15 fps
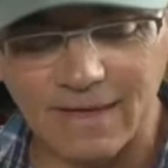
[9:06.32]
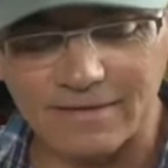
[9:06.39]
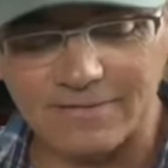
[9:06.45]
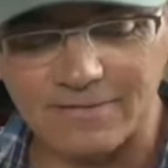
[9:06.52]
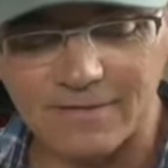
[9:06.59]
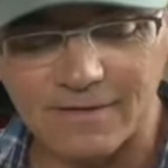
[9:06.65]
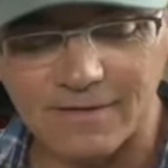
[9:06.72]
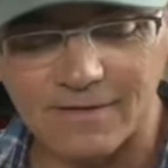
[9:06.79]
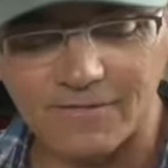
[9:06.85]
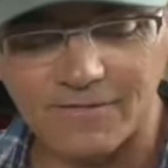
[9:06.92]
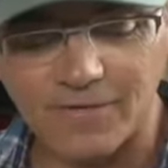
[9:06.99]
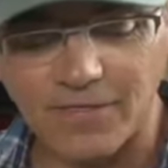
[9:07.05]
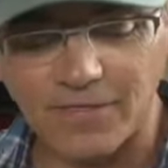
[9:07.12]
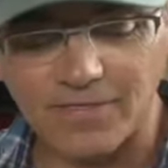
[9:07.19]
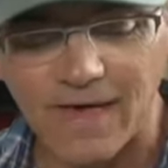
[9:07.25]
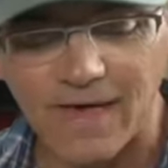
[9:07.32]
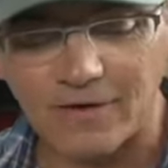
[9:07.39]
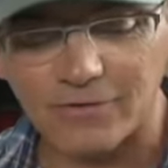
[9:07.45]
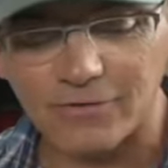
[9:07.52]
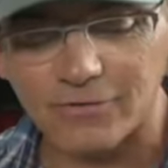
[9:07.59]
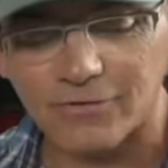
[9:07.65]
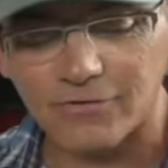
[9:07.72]
as if a
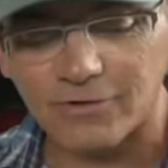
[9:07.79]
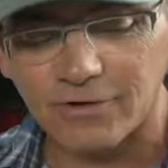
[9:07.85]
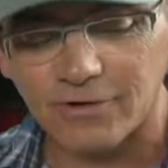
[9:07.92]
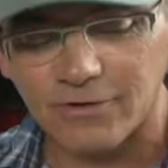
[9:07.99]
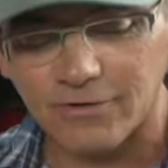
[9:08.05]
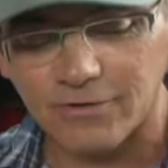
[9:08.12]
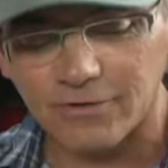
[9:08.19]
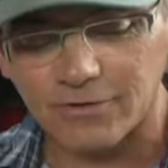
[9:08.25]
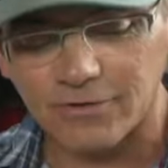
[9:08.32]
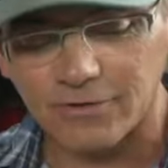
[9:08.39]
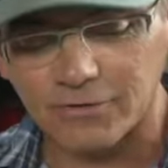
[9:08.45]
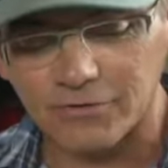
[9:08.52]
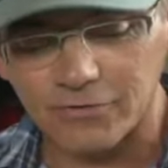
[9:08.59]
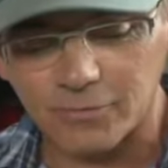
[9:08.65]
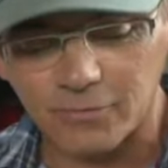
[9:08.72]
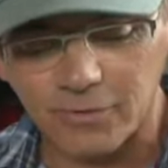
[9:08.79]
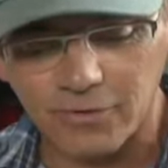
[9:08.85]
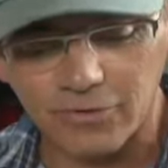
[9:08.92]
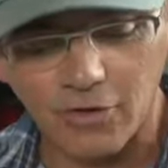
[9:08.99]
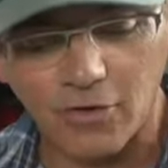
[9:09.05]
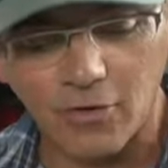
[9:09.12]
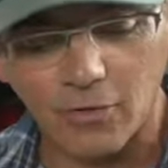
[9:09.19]
thousand girls
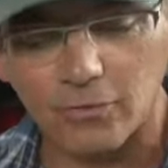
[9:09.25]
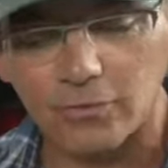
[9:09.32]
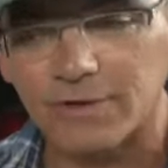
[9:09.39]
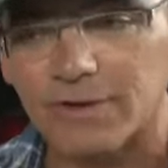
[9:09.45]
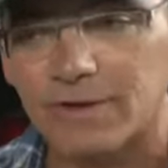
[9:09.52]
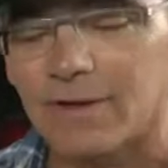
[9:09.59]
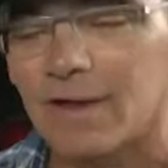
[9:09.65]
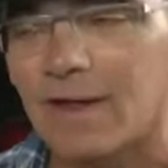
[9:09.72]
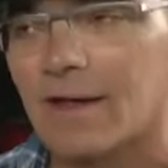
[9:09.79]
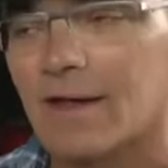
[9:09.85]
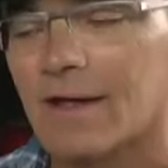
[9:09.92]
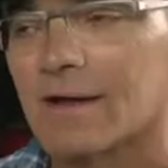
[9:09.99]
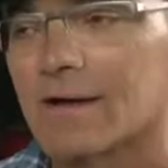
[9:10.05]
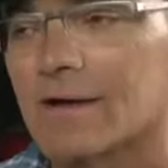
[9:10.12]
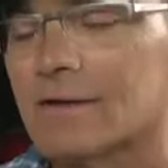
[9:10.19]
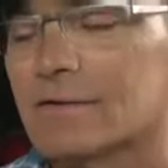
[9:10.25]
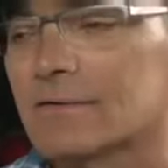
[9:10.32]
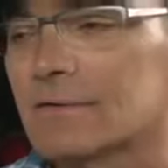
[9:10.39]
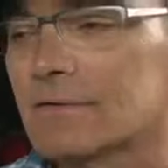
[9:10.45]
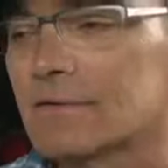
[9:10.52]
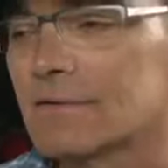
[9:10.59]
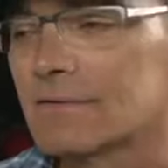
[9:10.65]
with golden hair.
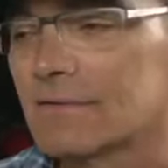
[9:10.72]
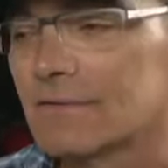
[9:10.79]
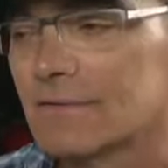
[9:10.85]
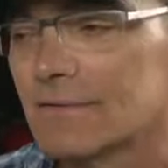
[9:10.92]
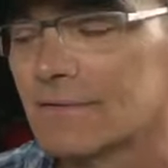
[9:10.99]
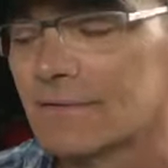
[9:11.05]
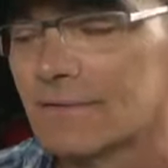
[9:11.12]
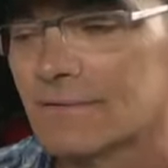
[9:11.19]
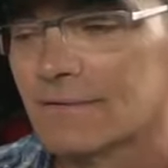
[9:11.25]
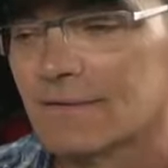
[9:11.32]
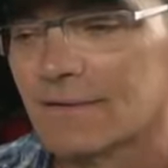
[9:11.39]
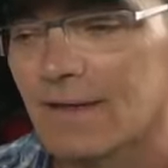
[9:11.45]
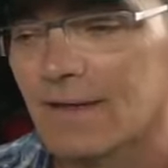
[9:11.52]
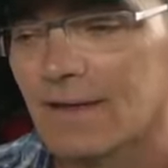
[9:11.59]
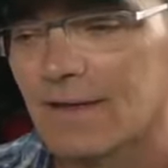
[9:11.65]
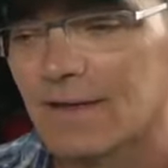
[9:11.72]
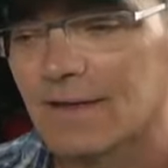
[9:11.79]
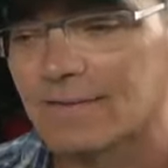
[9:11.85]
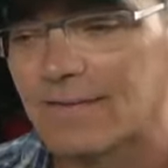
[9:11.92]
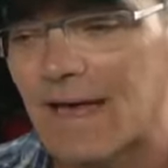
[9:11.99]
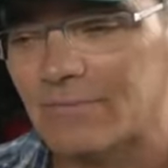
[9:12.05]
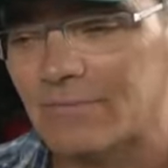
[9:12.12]

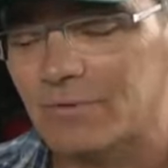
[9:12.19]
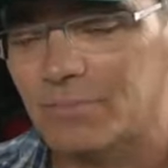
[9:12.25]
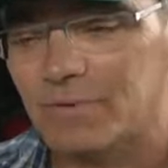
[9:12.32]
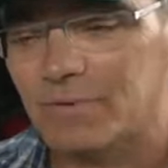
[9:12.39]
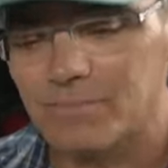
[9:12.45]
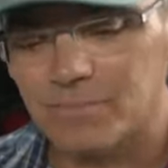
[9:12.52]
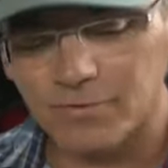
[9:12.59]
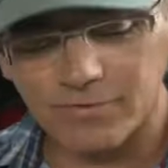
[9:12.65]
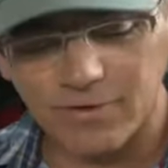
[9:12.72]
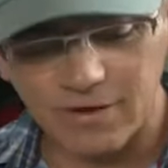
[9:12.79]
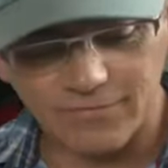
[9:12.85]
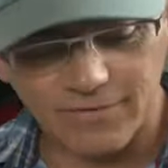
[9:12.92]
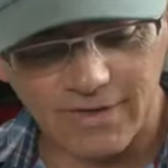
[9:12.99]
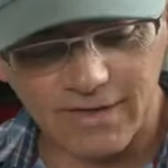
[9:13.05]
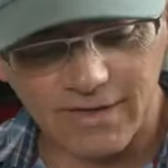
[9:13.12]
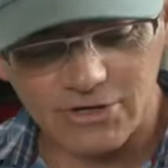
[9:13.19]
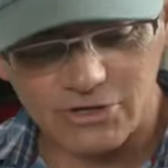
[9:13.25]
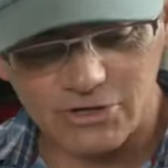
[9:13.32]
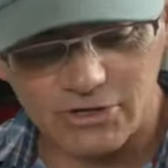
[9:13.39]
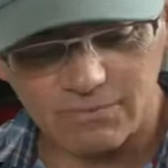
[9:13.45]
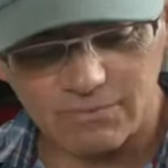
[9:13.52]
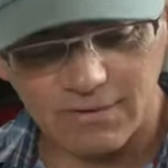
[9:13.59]
And that would be
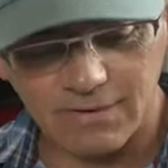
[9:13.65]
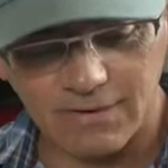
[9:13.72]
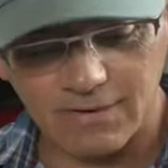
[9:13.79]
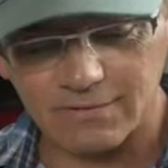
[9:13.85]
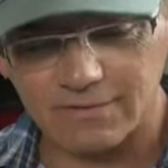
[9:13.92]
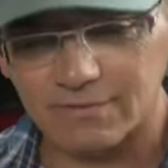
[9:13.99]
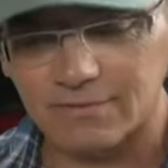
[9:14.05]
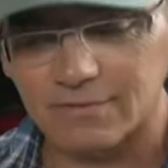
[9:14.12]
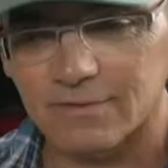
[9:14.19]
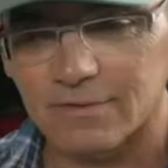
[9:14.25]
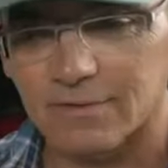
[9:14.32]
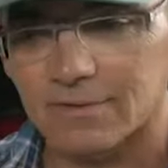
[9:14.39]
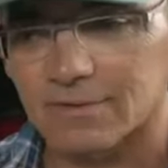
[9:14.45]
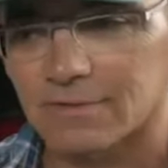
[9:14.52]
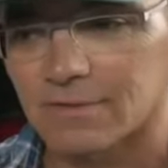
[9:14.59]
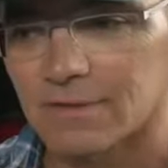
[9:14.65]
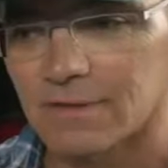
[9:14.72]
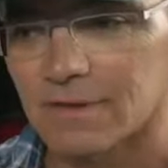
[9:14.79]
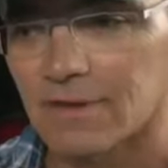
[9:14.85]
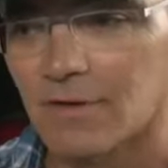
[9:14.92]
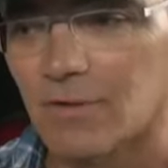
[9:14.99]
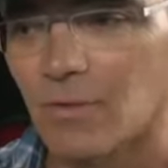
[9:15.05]
personification because the,
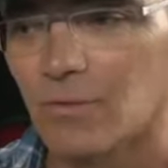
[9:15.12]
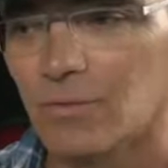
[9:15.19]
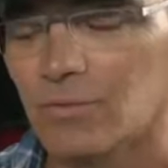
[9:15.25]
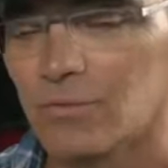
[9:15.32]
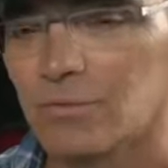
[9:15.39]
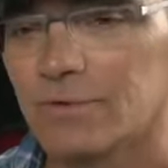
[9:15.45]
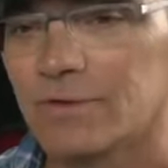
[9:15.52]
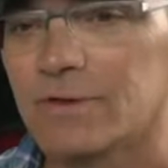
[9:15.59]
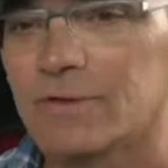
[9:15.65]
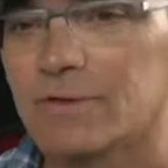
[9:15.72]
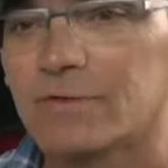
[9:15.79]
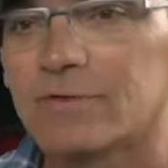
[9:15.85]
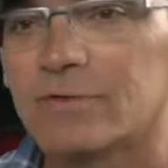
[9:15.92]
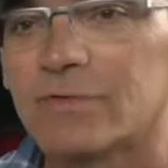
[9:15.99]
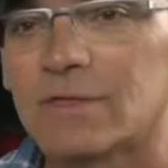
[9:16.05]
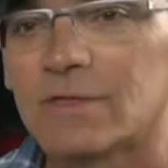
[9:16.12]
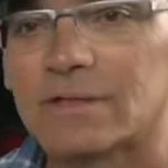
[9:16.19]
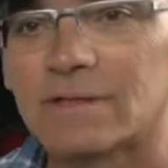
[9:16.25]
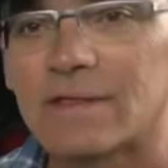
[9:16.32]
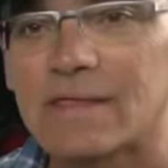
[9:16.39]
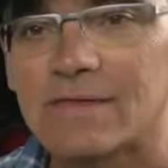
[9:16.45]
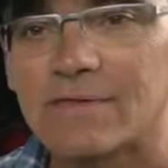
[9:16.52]
the gold is the
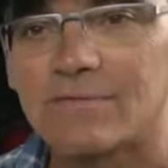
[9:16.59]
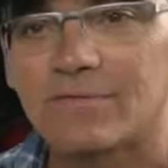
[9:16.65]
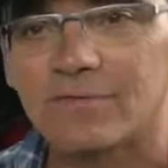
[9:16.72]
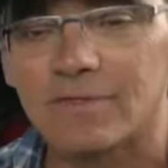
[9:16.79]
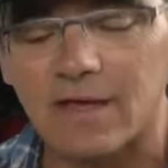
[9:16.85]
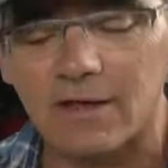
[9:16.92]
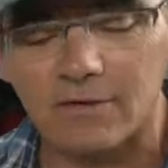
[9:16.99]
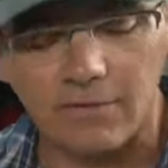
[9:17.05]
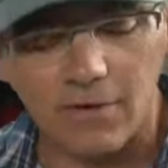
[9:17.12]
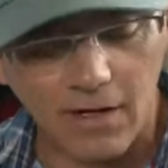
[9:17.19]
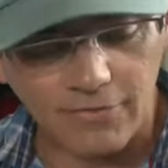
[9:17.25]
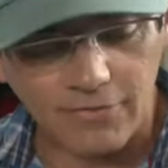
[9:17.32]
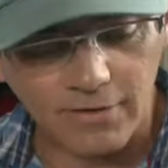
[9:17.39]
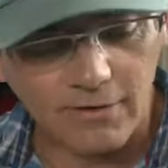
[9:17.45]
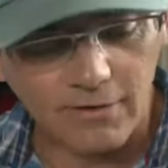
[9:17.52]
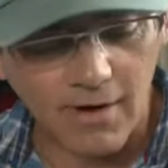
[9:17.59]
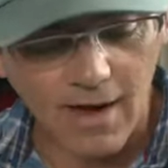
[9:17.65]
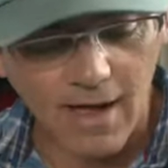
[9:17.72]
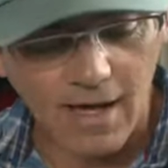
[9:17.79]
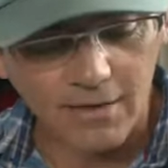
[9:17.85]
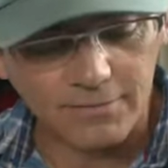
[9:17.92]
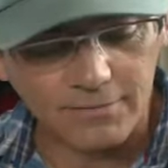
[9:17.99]
leaves that are on the
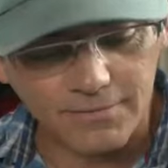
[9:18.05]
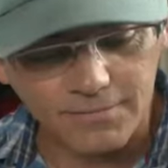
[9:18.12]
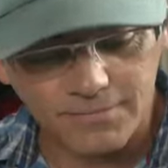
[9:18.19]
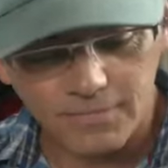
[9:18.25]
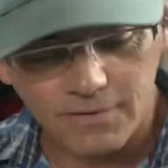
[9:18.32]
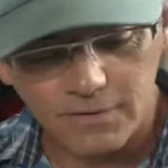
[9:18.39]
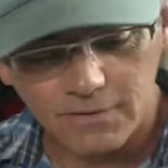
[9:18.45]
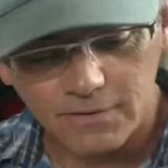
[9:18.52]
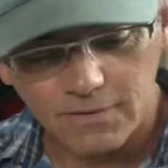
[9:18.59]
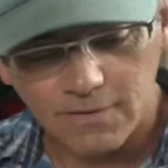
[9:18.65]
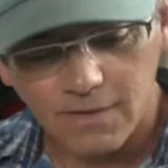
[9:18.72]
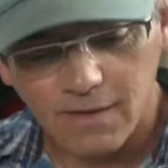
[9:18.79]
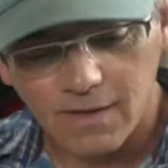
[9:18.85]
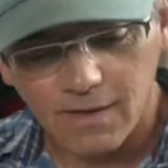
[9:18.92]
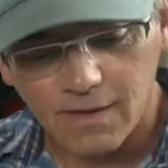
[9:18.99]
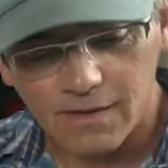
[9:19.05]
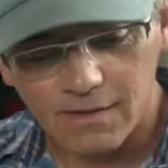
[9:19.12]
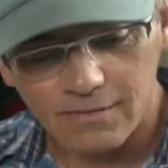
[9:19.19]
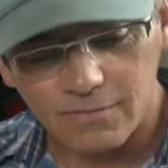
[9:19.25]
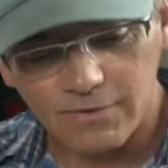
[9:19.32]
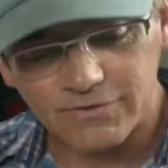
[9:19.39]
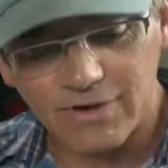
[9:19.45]
ground,
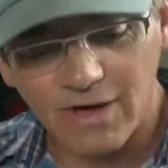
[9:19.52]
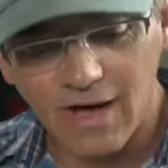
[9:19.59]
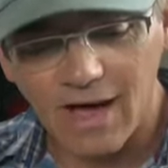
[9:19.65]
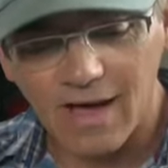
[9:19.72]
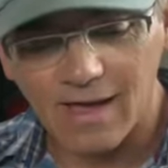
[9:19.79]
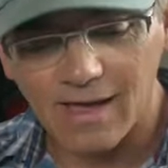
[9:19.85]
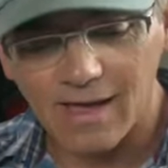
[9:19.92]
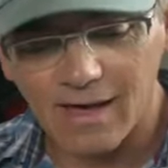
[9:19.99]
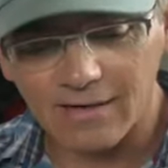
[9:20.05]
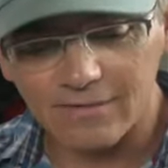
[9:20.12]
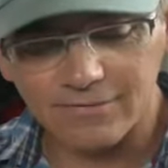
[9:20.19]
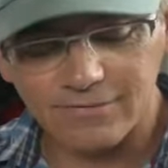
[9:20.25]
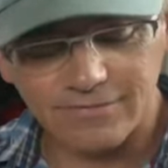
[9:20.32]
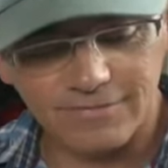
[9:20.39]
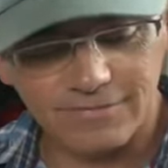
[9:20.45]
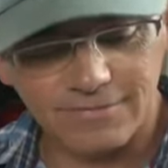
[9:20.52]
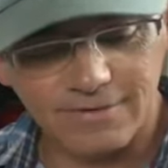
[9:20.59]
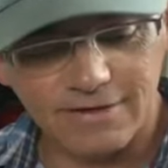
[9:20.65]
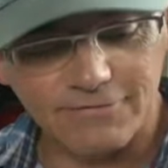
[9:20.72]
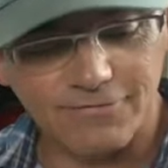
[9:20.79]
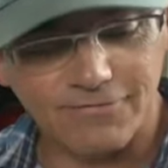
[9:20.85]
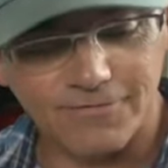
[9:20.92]
which I have
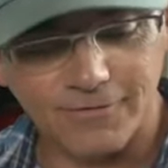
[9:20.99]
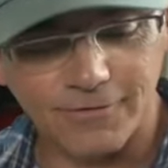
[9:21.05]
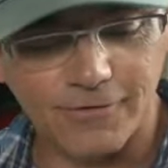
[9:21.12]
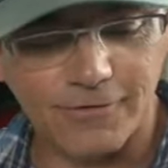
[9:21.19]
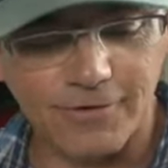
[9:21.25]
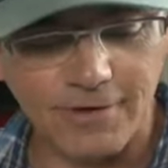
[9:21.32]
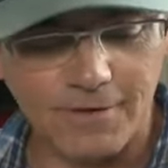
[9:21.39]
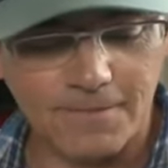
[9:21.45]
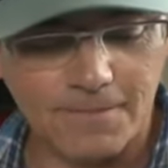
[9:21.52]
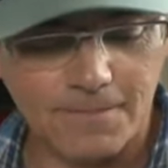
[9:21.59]
inferred.